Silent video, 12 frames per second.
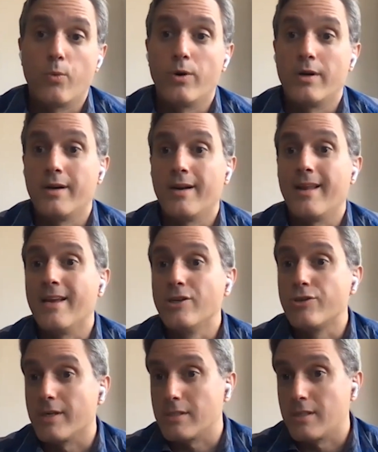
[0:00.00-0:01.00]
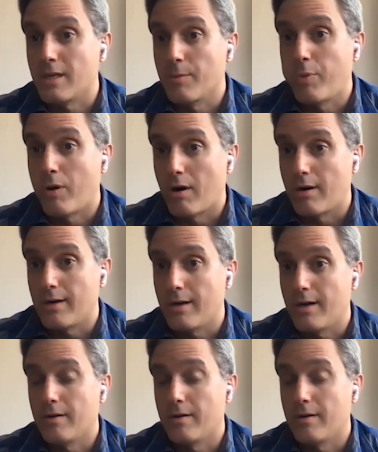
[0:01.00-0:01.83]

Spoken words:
We're in an interesting part